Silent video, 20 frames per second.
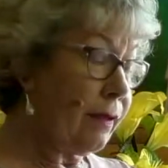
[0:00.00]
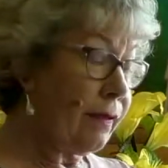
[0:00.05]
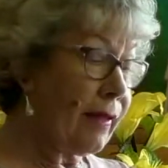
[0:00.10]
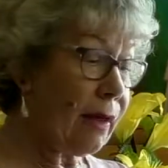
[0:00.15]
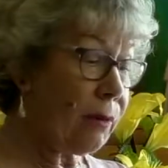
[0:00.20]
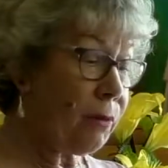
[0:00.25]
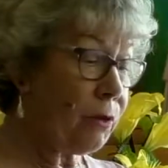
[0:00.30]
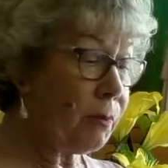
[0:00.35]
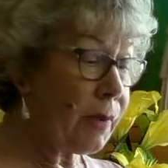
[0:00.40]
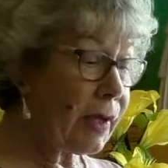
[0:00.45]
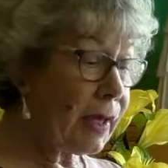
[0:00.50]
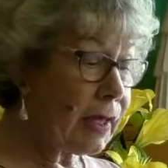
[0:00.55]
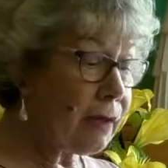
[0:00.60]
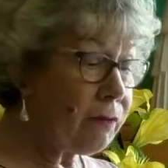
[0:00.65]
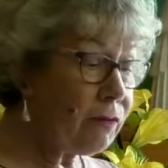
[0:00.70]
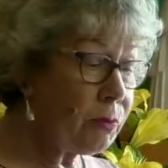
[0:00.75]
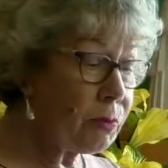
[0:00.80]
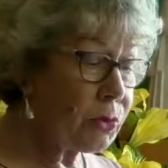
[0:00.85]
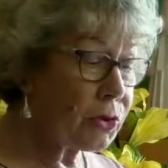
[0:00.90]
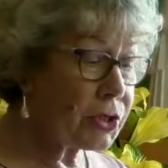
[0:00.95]
they would be
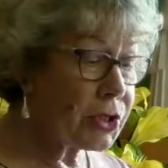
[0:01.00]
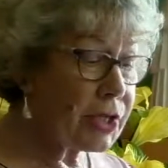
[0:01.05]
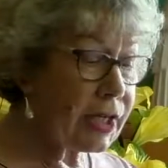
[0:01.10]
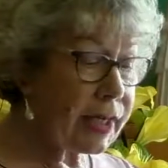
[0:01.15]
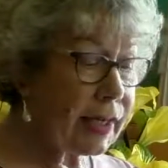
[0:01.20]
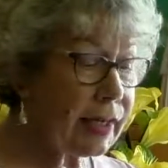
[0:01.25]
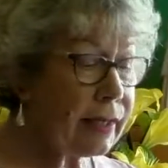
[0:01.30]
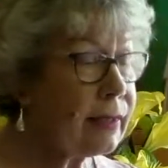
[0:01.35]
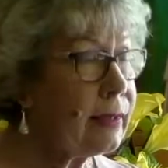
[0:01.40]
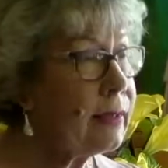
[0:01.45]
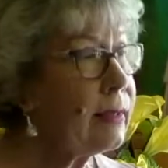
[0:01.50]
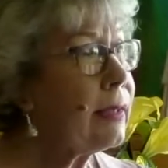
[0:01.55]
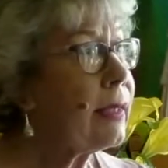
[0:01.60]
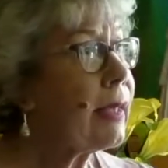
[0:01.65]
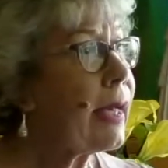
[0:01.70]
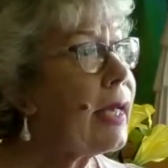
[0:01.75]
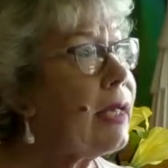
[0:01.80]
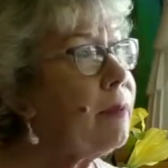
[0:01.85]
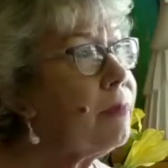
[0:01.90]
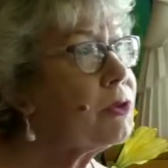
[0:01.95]
even prettier,
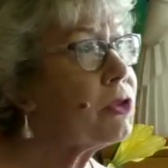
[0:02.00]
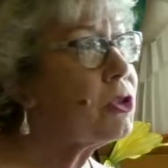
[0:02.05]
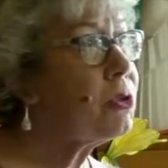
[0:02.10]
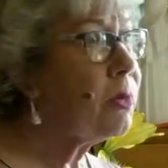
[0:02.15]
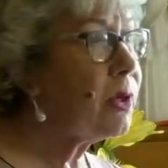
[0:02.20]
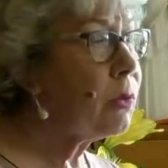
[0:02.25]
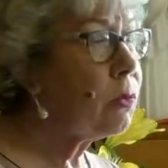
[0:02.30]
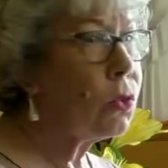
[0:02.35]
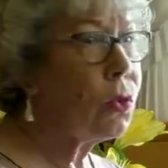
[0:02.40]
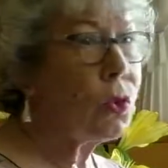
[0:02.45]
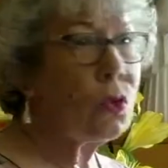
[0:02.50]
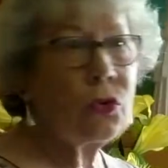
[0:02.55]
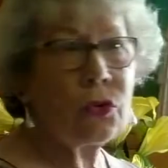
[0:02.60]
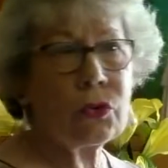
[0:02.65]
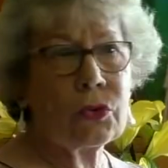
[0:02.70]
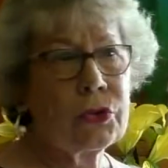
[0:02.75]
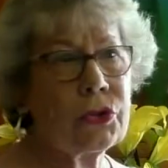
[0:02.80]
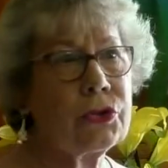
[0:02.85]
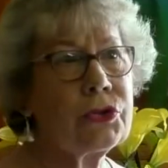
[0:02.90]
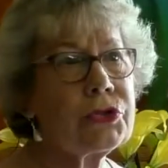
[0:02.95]
able to be worn
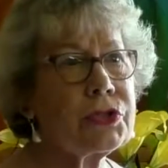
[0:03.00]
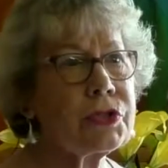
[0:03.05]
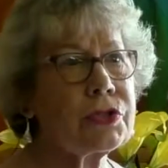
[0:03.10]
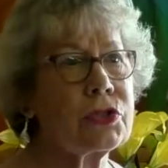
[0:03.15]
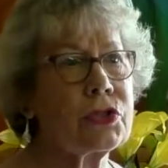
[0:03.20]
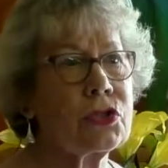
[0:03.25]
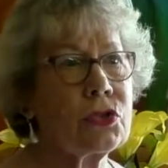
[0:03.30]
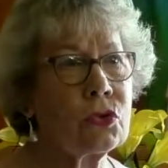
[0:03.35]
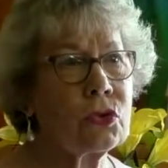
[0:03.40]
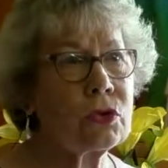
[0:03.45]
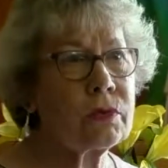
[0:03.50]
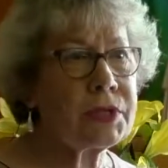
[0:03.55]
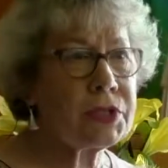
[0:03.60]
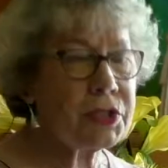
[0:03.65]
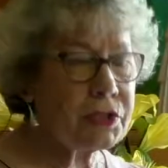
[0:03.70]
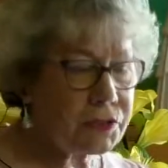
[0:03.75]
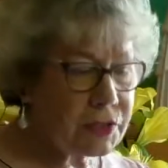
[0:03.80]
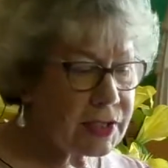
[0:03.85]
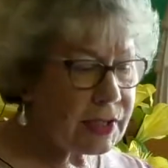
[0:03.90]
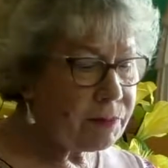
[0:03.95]
or used as
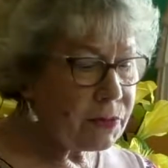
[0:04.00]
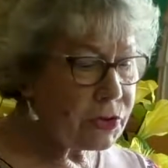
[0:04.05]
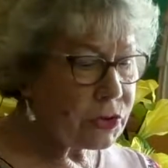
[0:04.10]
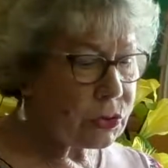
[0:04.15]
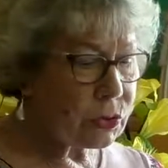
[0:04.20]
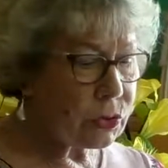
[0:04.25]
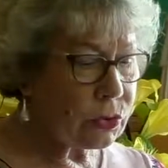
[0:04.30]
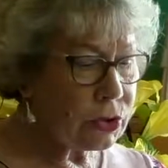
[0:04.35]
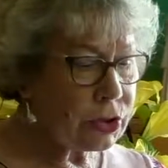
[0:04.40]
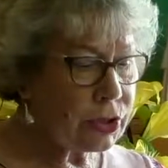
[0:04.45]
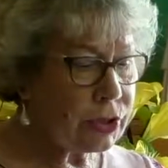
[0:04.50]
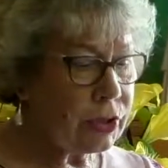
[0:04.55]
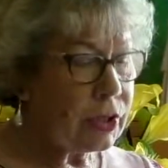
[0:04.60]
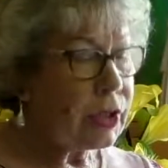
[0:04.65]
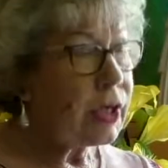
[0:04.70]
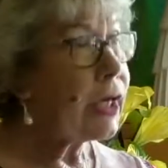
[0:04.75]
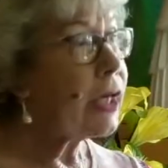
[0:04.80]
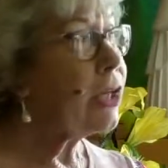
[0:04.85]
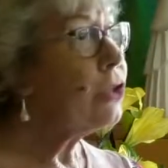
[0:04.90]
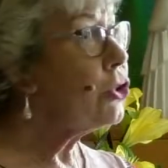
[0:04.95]
adornment of some sort,
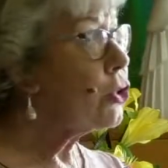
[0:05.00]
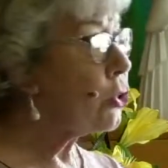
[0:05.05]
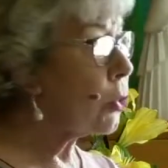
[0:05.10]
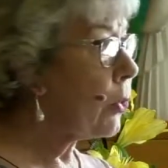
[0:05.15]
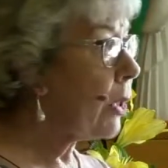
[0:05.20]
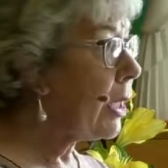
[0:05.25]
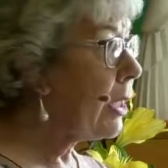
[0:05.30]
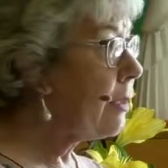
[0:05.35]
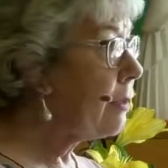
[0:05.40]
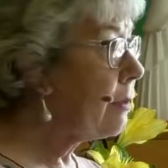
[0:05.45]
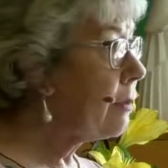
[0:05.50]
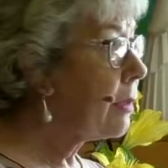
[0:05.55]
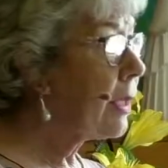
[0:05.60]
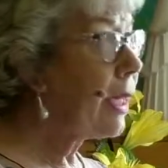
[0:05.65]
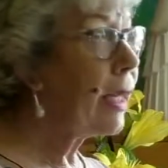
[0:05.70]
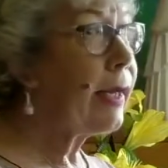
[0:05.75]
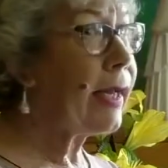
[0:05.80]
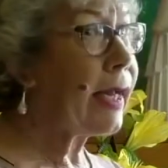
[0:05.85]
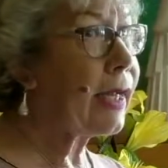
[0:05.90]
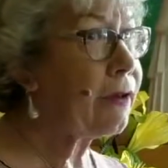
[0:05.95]
enjoyed
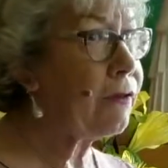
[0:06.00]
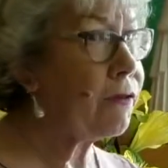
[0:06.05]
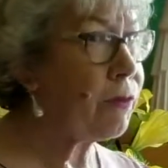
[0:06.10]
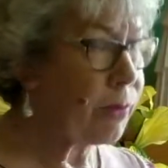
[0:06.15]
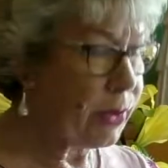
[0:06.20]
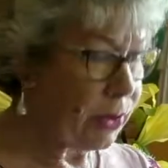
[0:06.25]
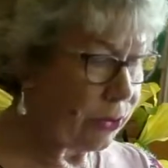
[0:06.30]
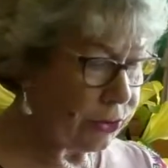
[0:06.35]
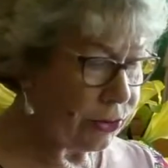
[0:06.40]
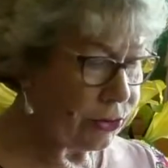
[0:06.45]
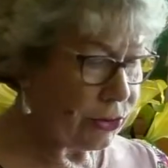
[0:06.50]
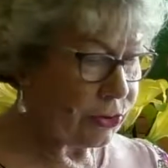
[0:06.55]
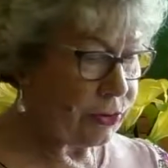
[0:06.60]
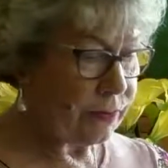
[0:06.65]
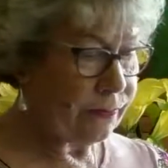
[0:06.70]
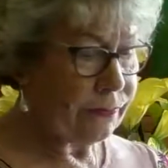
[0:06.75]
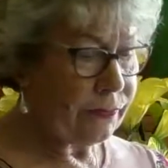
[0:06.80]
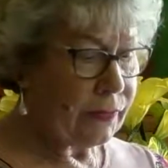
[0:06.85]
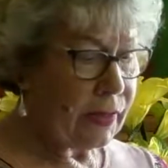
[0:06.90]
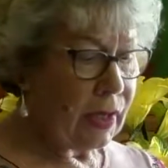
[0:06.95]
and out of the box.
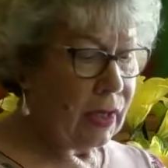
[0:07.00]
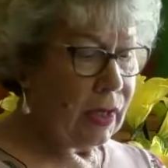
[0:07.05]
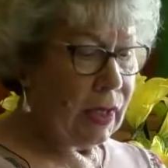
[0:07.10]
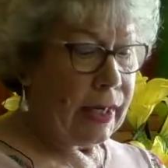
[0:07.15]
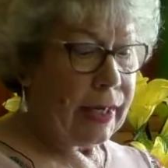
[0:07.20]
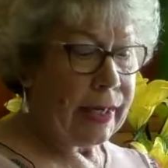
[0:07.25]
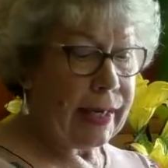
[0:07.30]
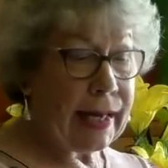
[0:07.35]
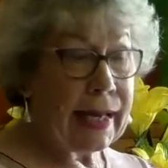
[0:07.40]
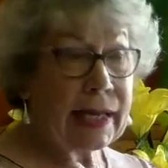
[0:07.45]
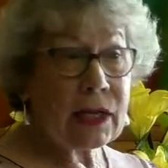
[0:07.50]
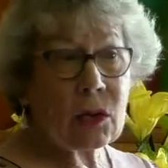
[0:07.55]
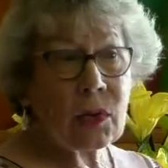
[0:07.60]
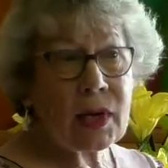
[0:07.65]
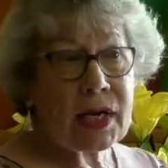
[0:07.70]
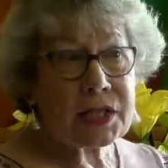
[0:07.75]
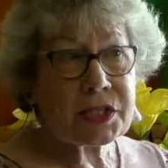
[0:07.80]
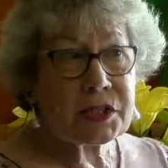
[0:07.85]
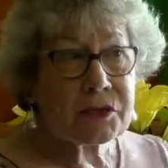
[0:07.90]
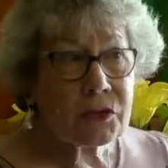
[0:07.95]
And
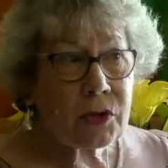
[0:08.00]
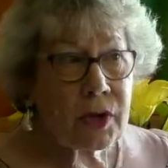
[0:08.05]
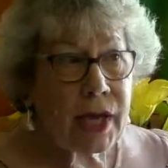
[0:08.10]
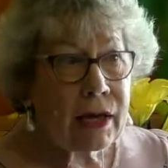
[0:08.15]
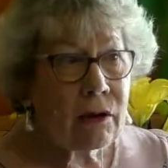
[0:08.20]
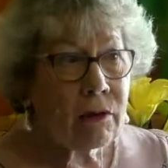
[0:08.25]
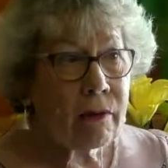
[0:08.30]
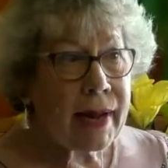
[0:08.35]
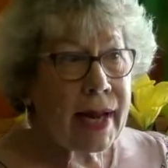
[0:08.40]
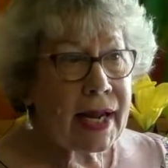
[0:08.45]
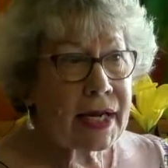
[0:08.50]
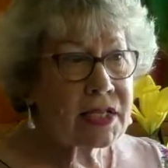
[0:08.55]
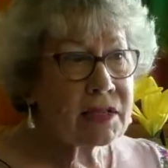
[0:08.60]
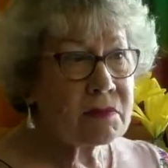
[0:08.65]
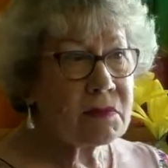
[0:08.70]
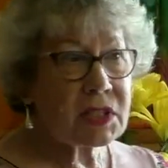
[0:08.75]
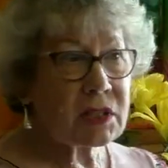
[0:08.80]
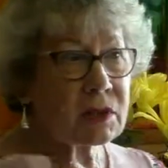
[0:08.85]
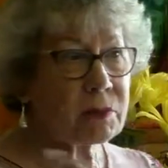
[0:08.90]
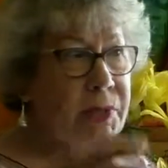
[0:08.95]
likewise, if you had
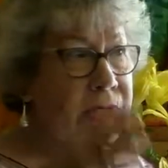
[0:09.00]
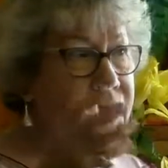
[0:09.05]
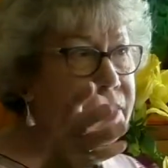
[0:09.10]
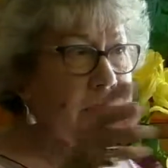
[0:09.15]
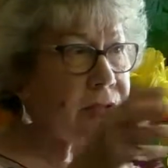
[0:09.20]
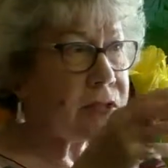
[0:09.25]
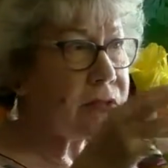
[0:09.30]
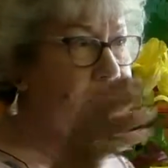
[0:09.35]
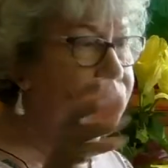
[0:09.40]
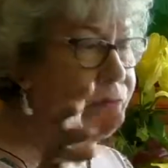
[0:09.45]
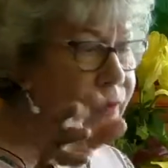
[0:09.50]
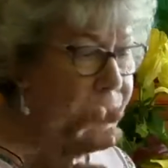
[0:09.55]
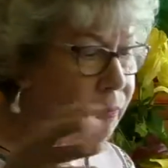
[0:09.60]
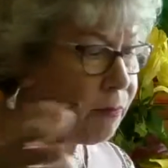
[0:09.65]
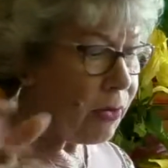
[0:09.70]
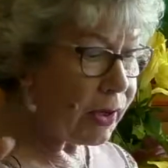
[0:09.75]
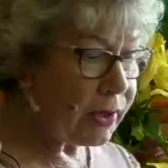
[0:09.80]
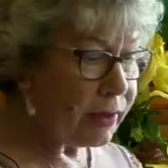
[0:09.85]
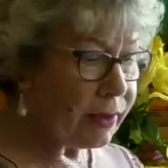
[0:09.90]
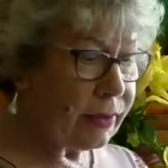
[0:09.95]
random little pieces of
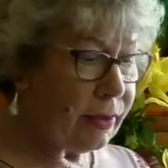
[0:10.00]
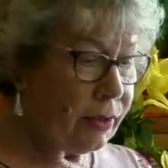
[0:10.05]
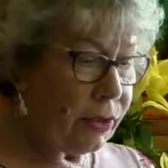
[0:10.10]
fabric